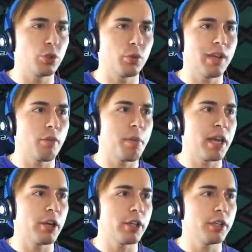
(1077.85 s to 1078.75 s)
We have a pet
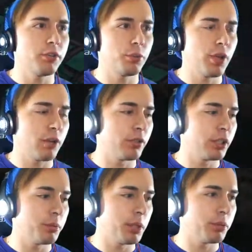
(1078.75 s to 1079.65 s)
on us, so we're not really going
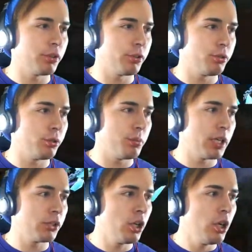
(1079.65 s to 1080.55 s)
to be able to do too much.